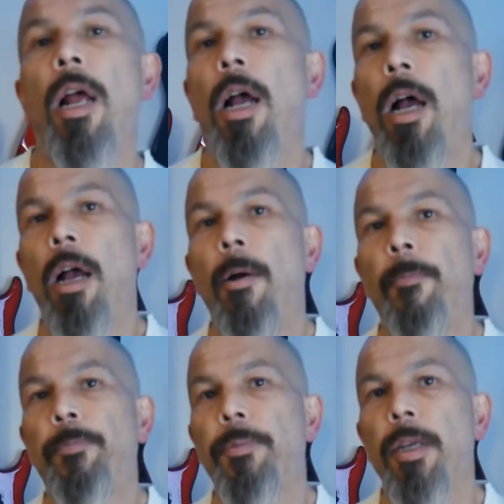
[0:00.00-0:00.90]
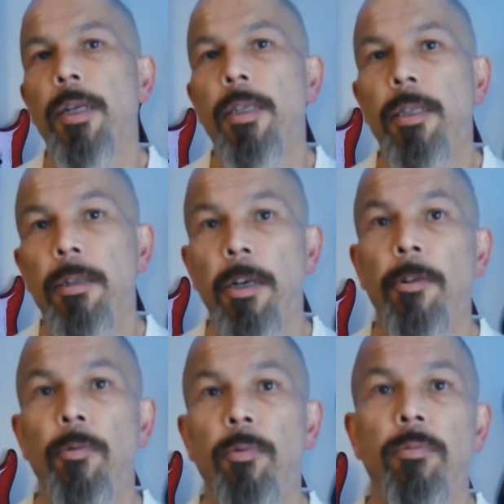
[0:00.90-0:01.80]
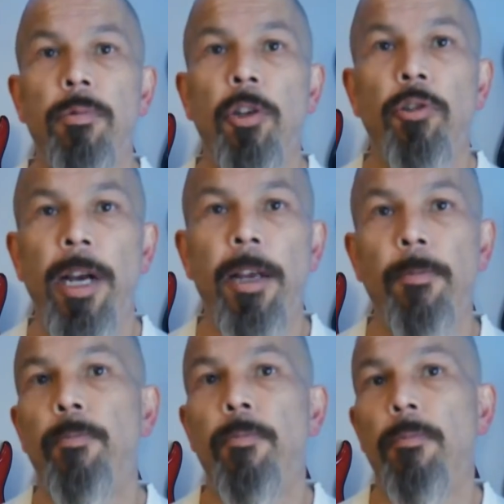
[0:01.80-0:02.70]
to try and